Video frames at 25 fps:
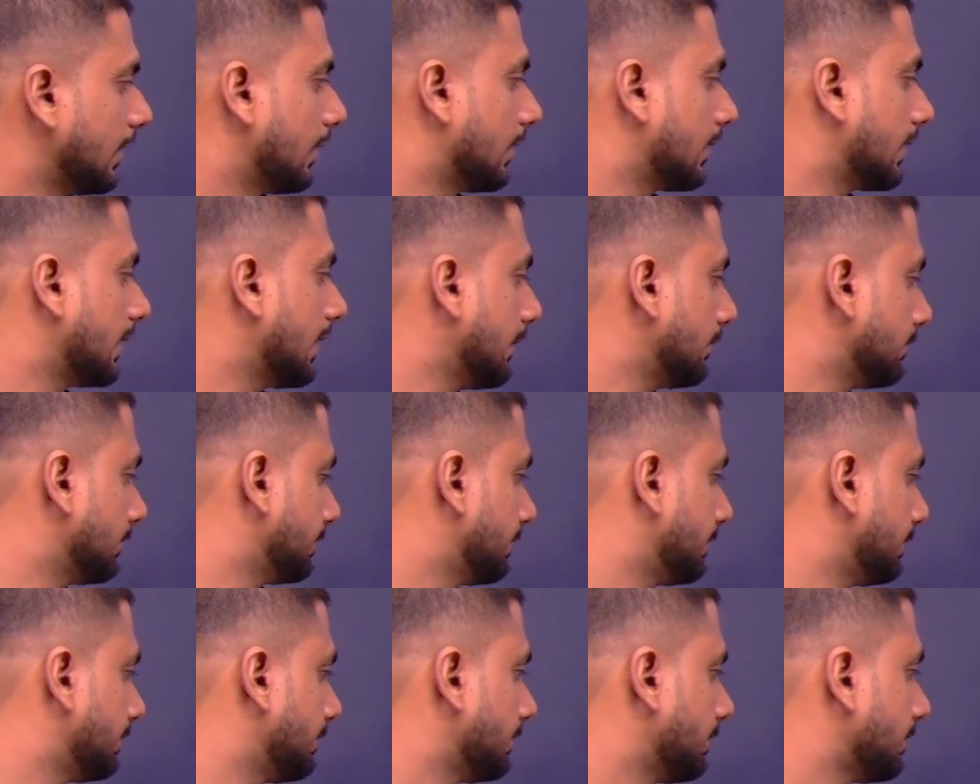Okay,
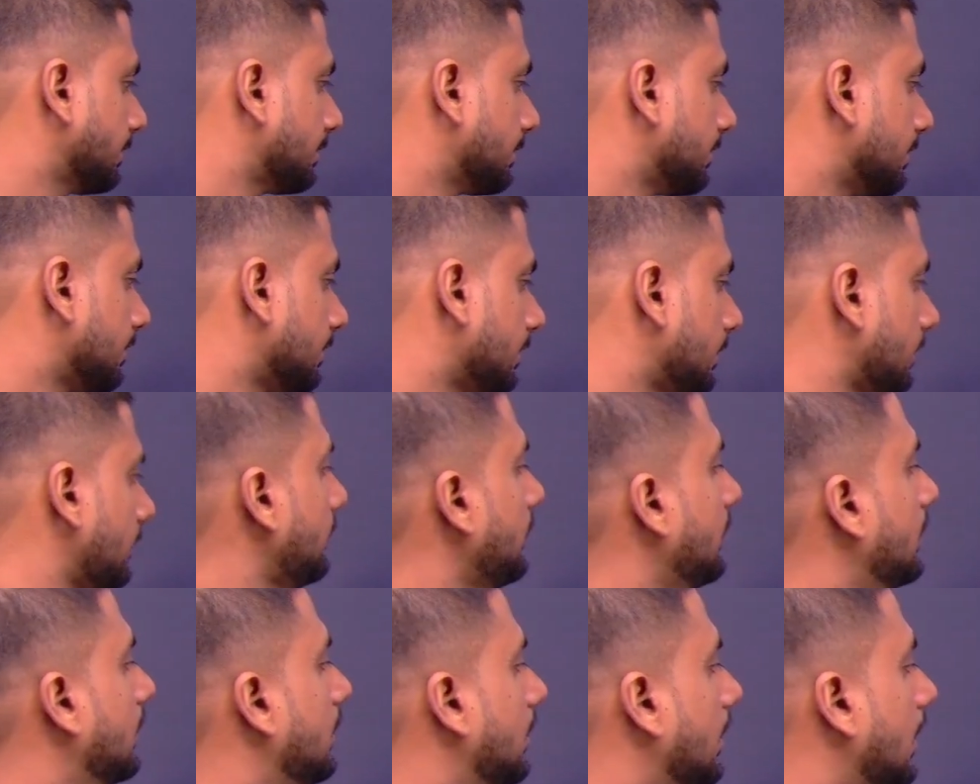
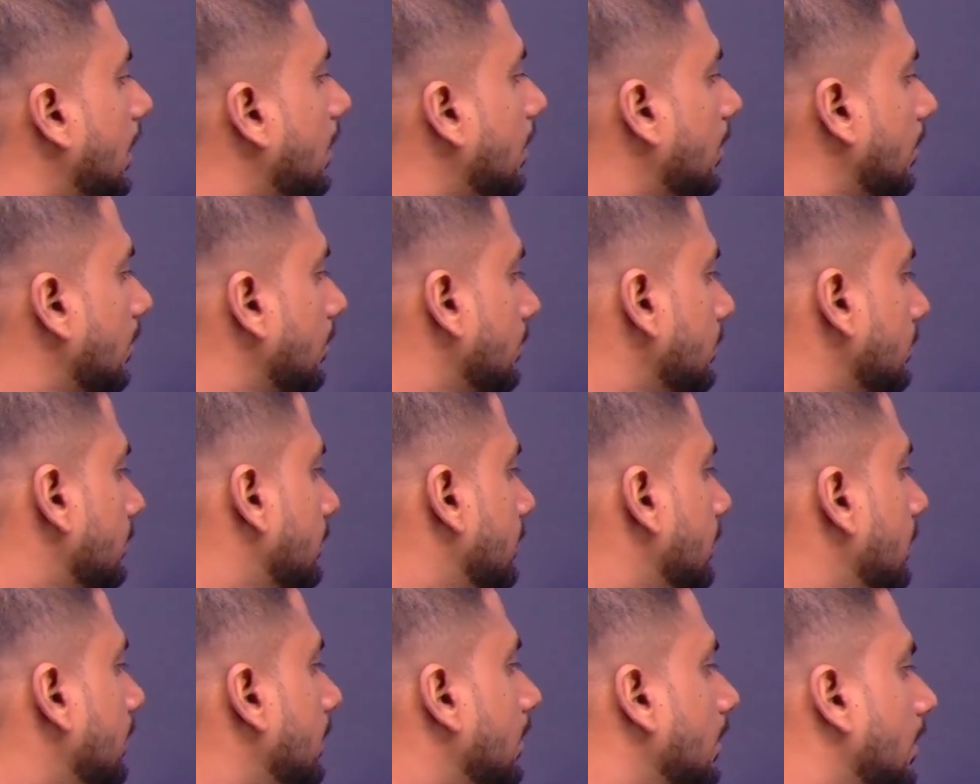now
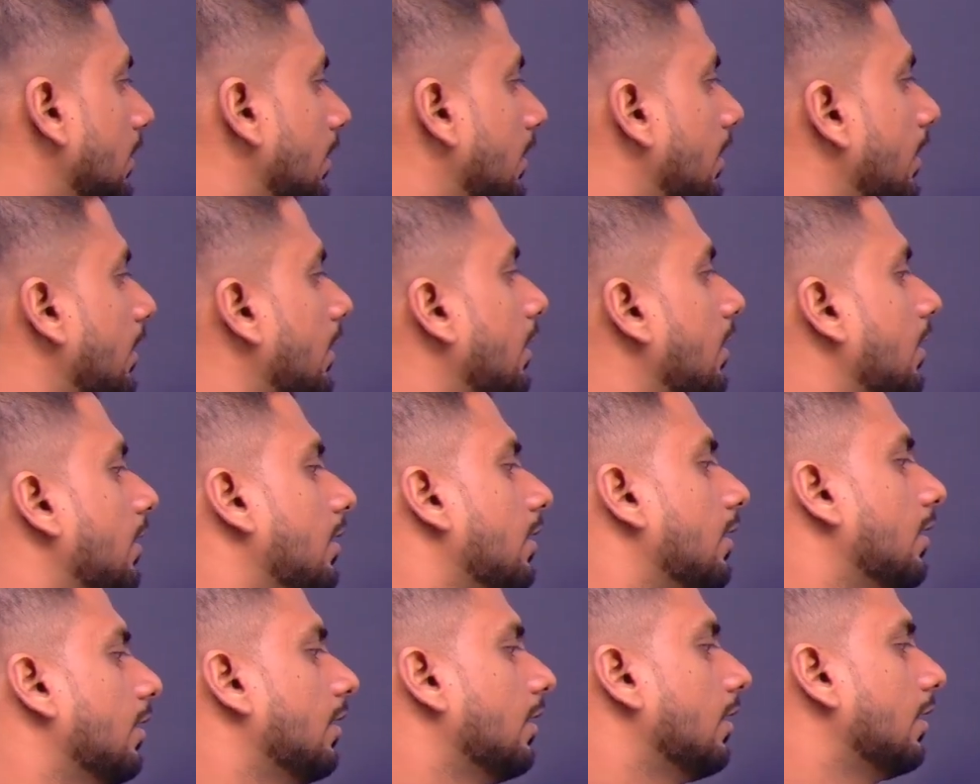
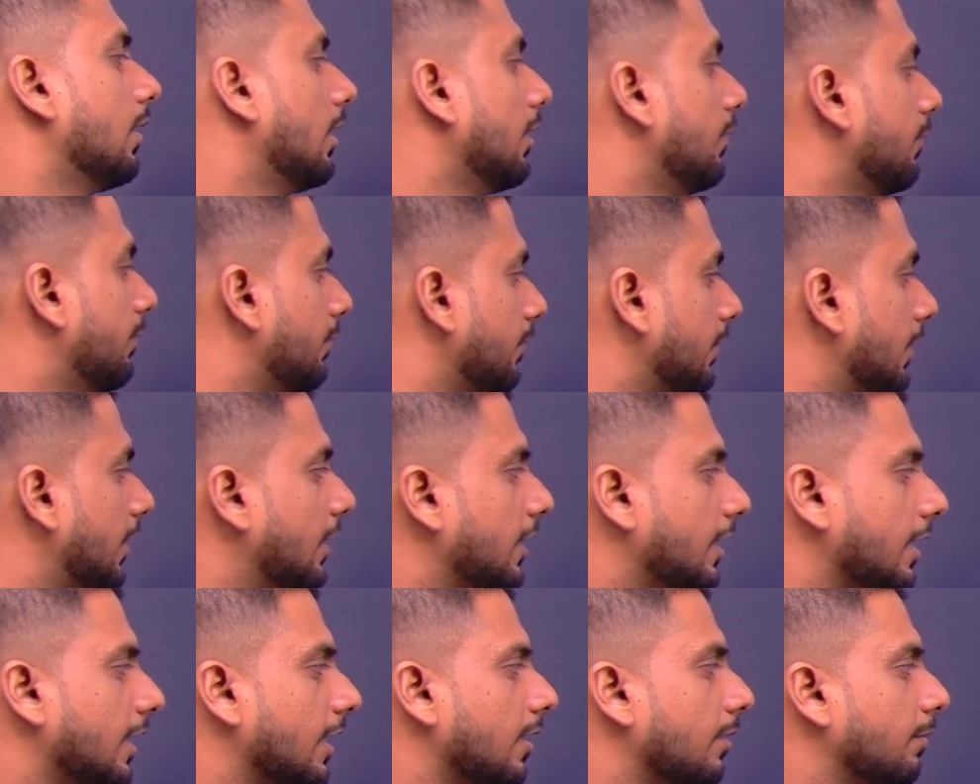if
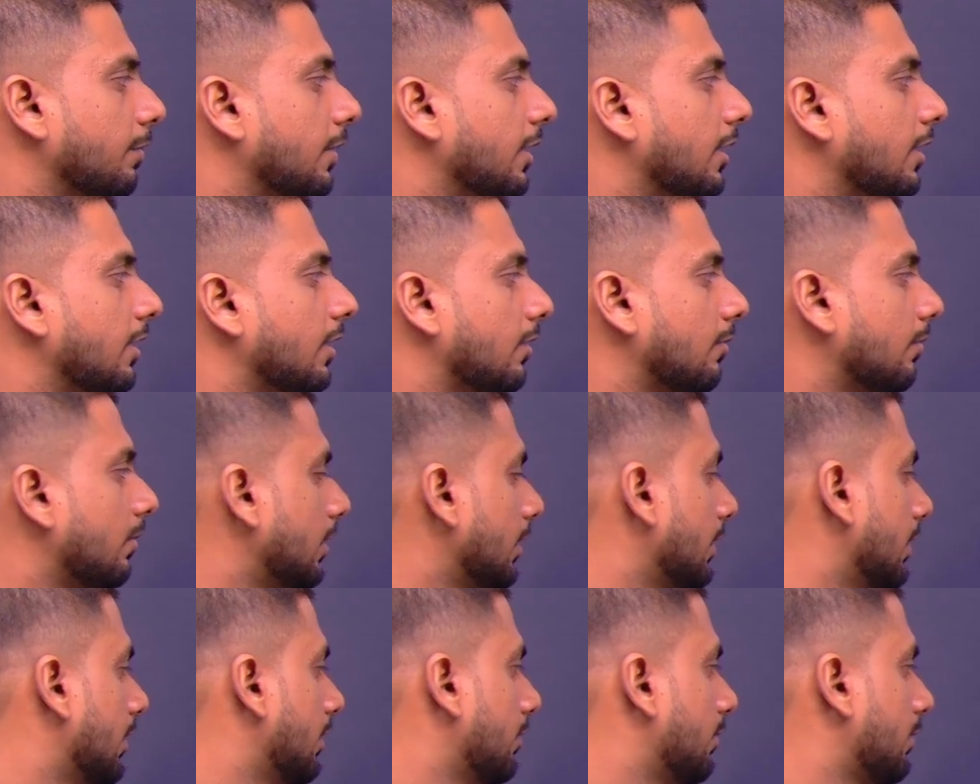it can be
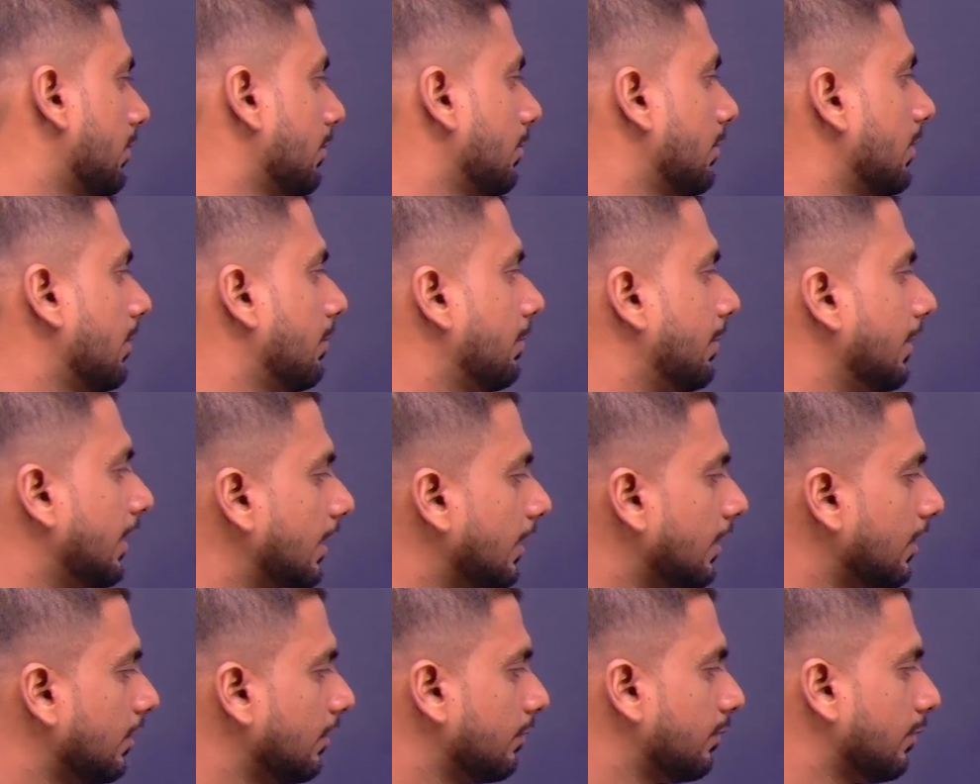converted from a
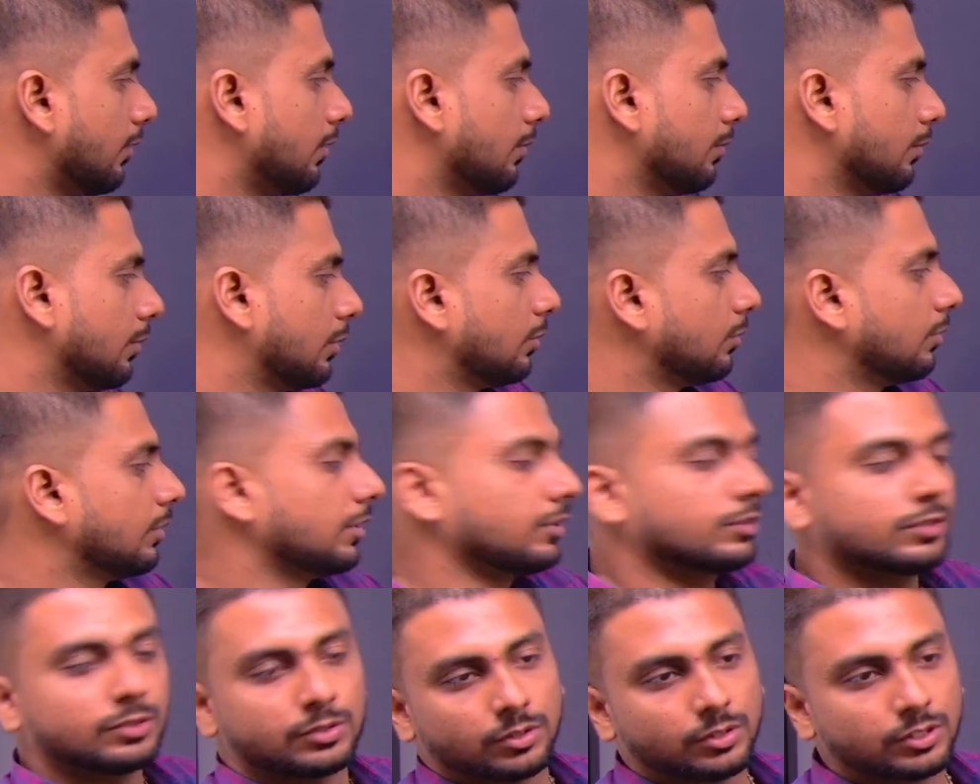builder form
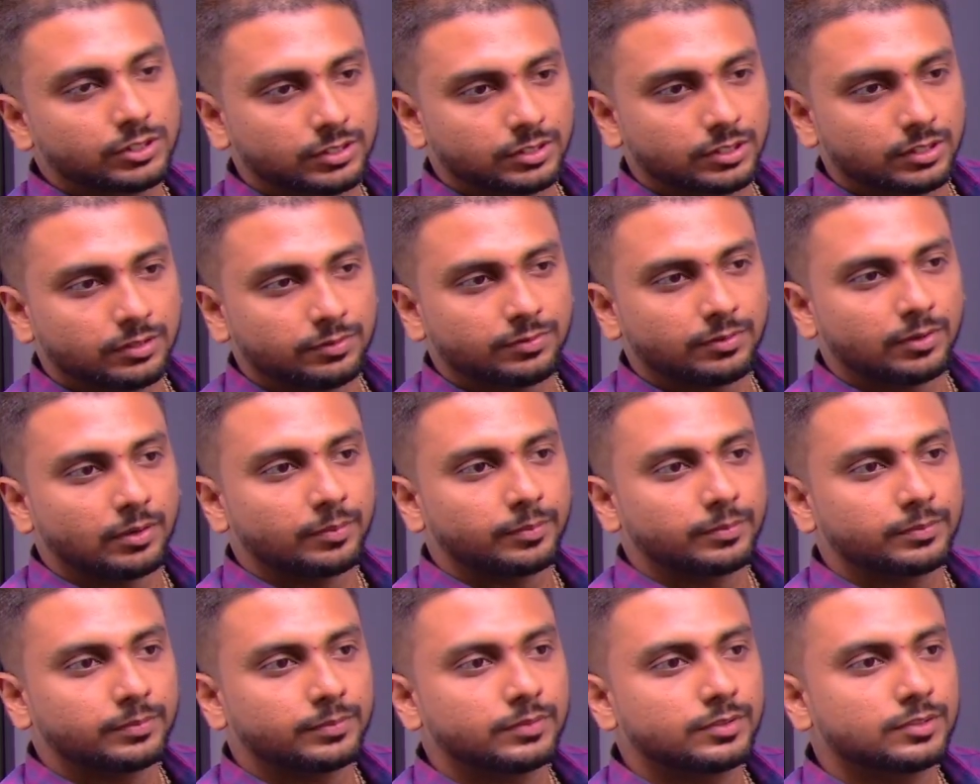towards roster
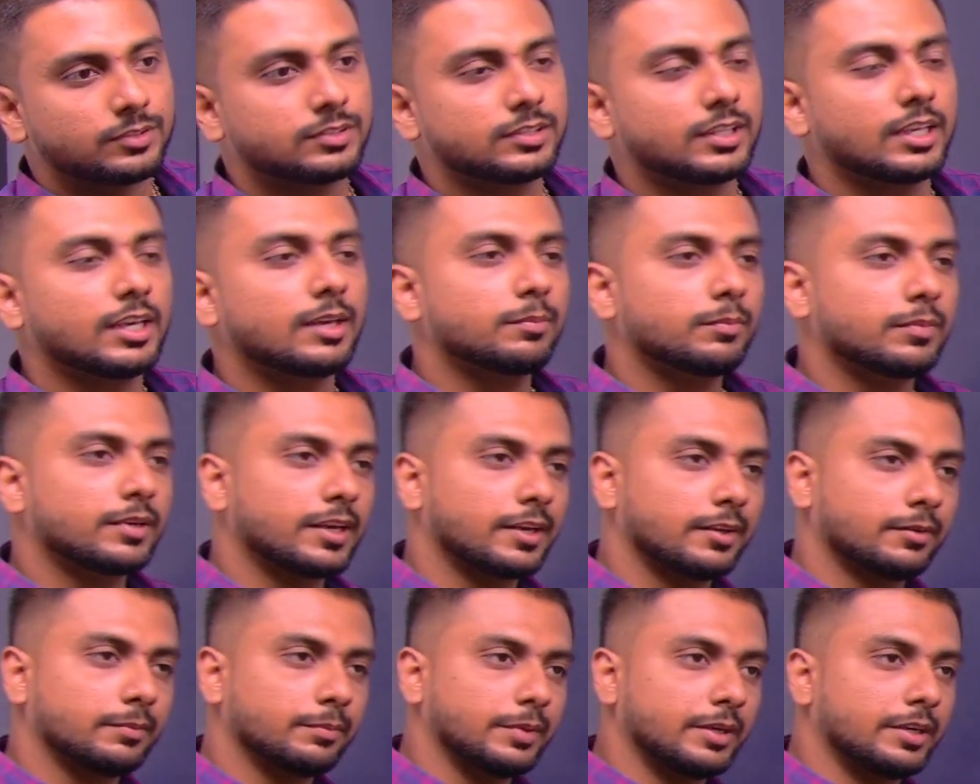form, same
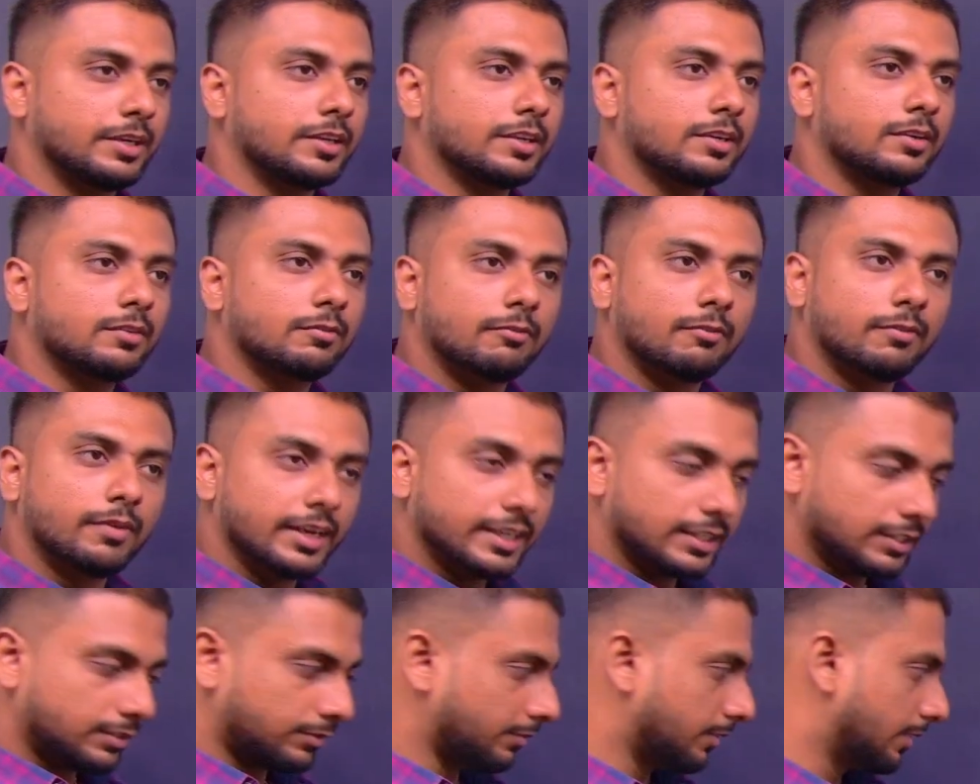can be done
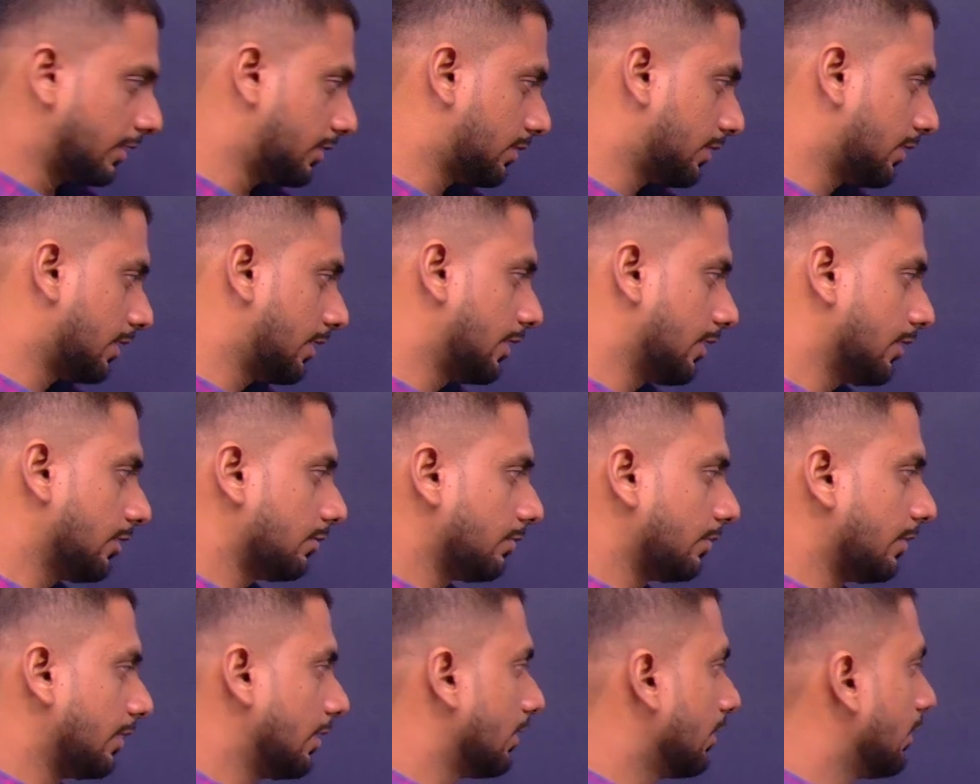vice versa
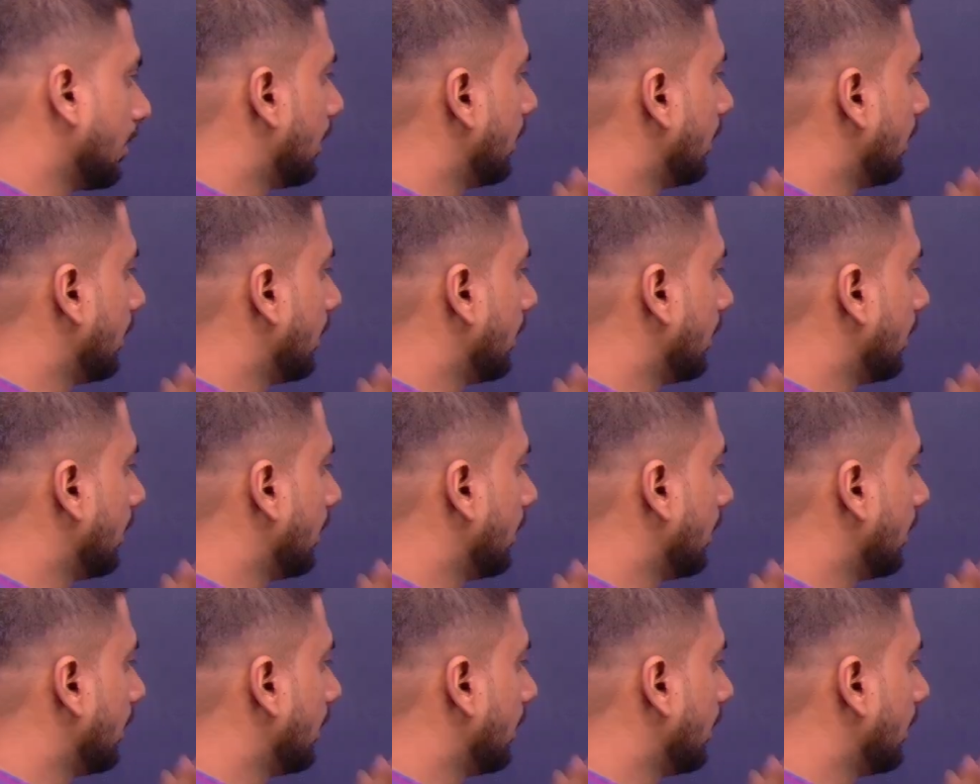as well.